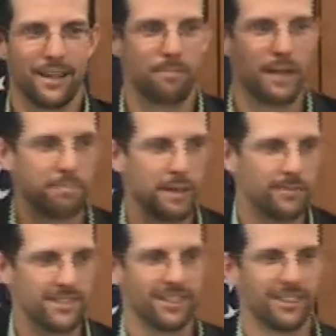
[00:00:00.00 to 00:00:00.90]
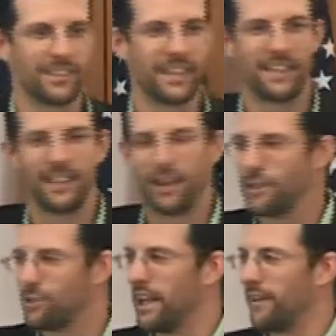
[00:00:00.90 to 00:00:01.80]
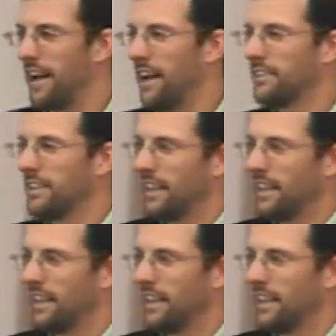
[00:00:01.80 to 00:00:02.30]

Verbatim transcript: Pigpen was the little kid that always ran around,